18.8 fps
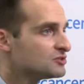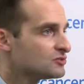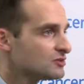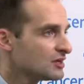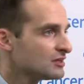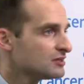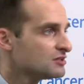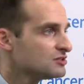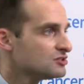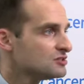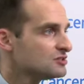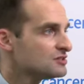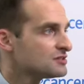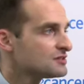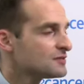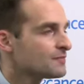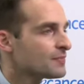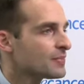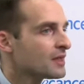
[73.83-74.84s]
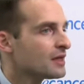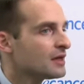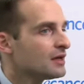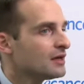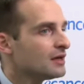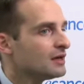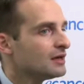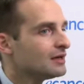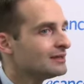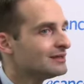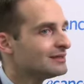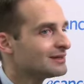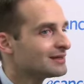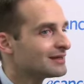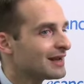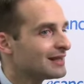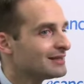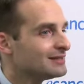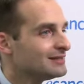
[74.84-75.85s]
strategies. The
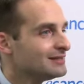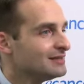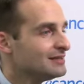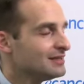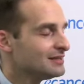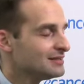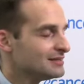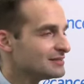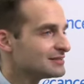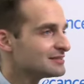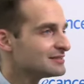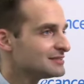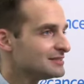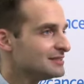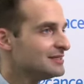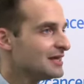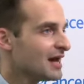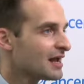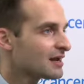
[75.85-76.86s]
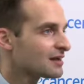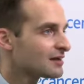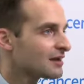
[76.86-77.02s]
criteria, the CR